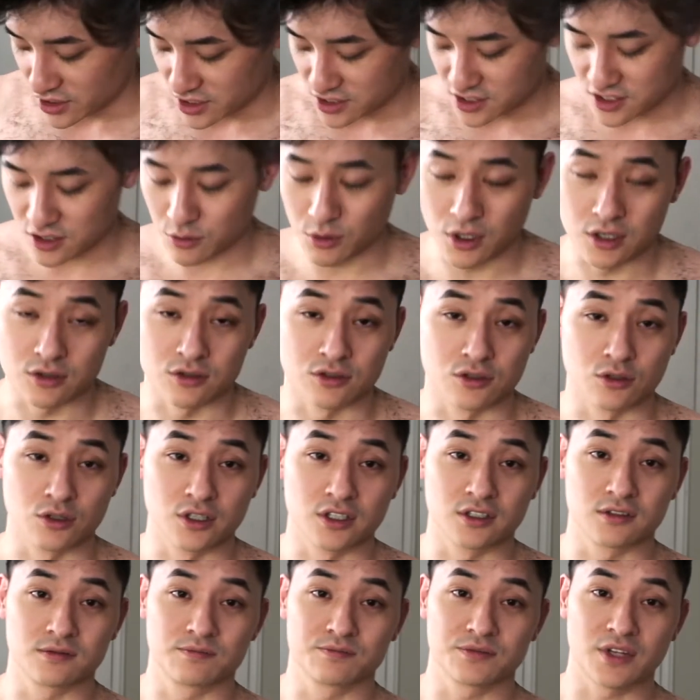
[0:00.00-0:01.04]
guys see what I was
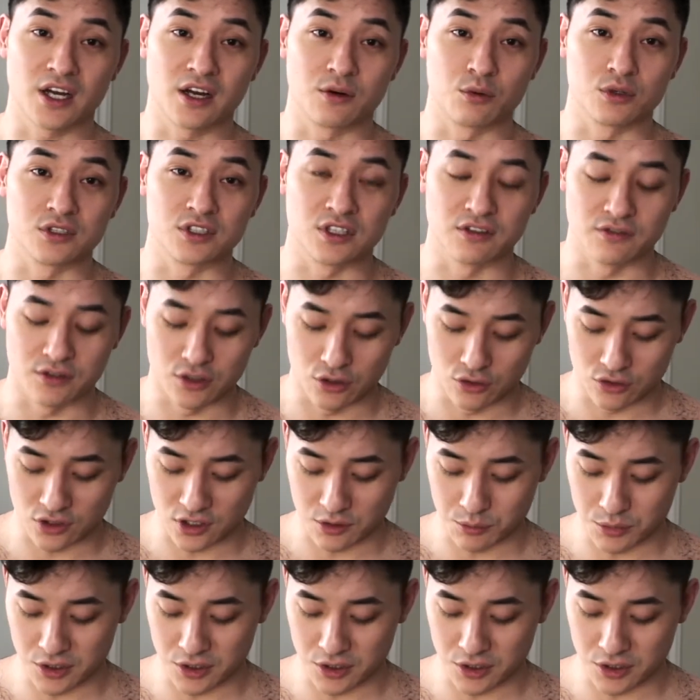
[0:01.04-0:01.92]
doing? I wasn't even using a